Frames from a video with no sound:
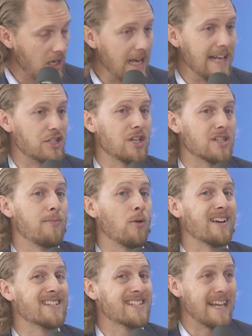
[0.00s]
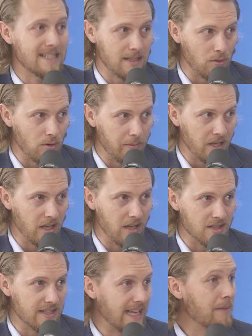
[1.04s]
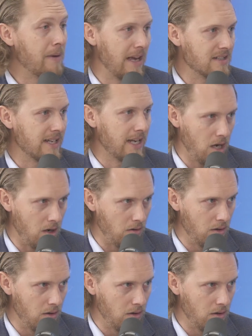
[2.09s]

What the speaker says: It's just more accessible because they can pay as they go.